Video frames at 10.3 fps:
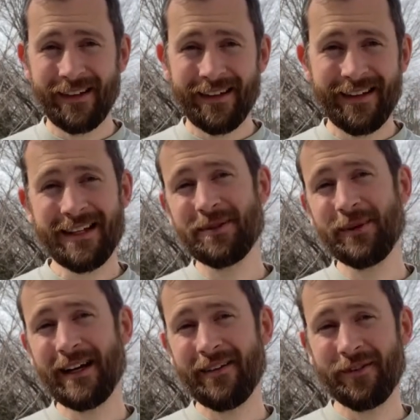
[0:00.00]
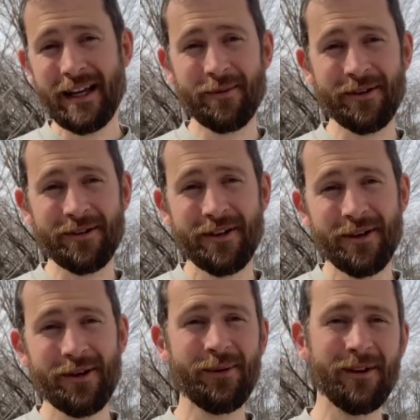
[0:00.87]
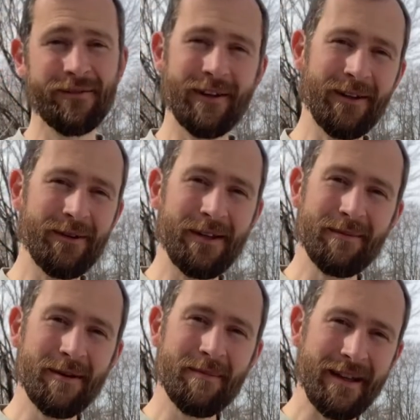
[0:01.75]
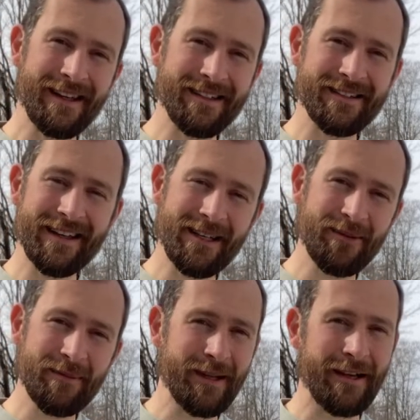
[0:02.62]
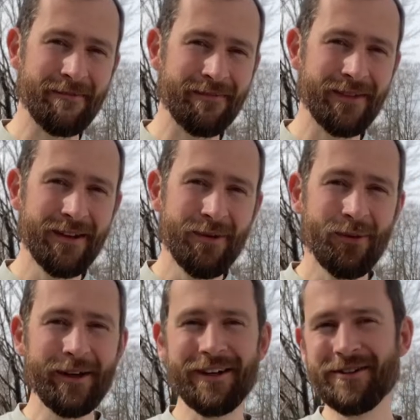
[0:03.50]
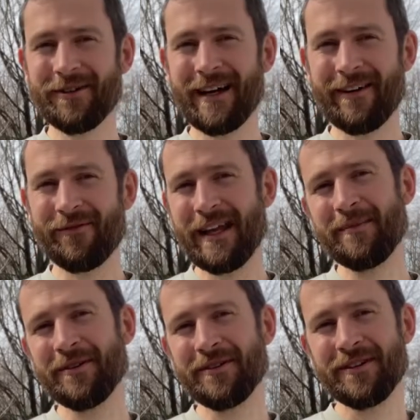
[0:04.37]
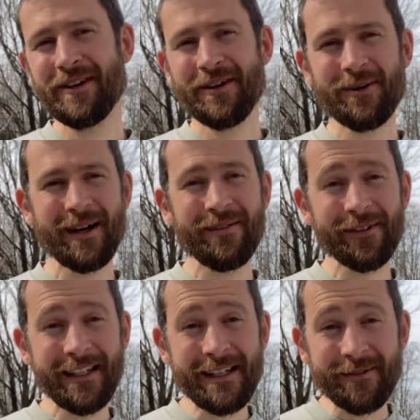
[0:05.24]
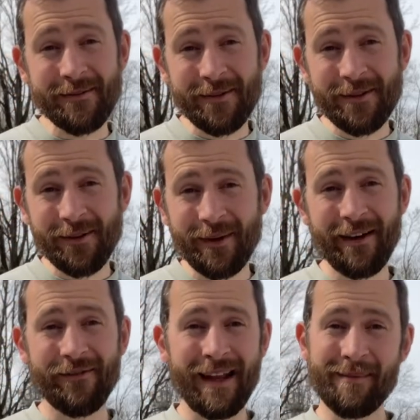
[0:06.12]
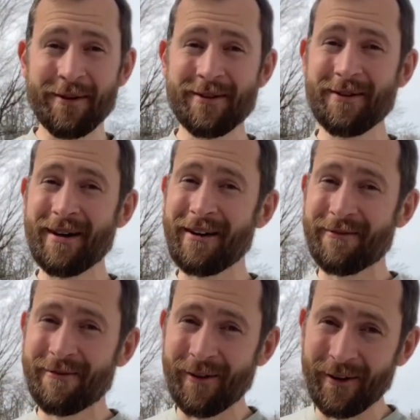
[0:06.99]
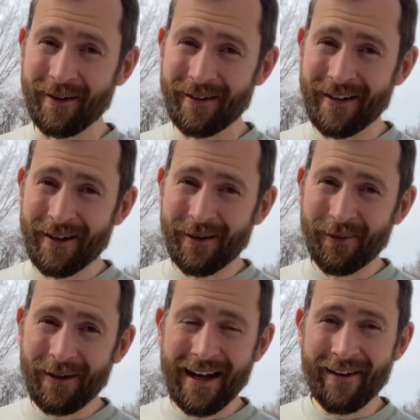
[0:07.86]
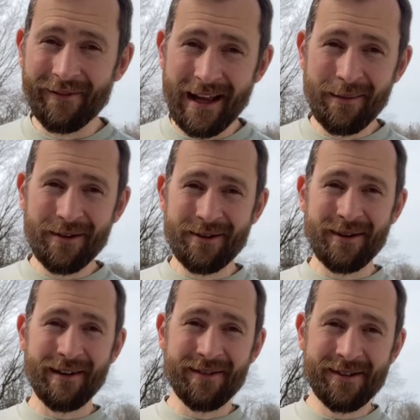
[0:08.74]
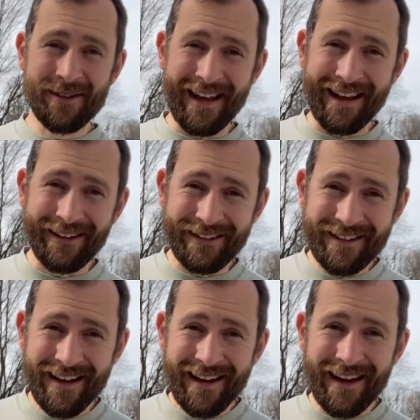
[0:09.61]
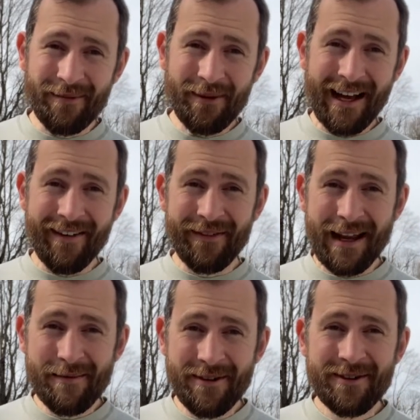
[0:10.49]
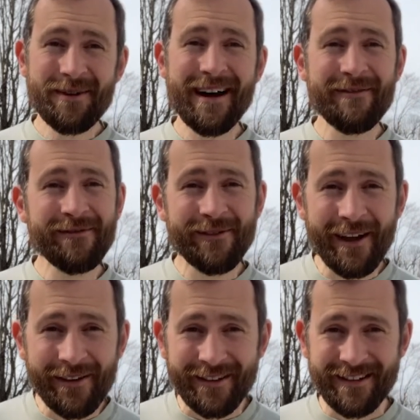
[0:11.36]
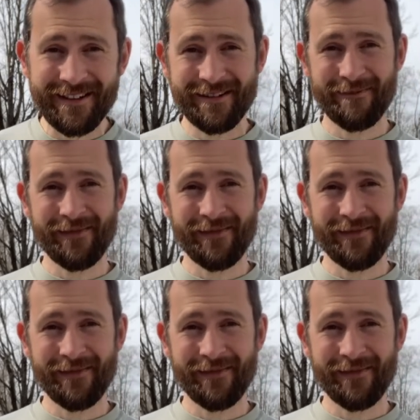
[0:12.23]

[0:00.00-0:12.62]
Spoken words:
Yes, we have neighbors who are fellow human beings like you and me. We also have neighbors who have leaves. We have neighbors who have fur. We have neighbors who have scales, and we have neighbors who have feathers.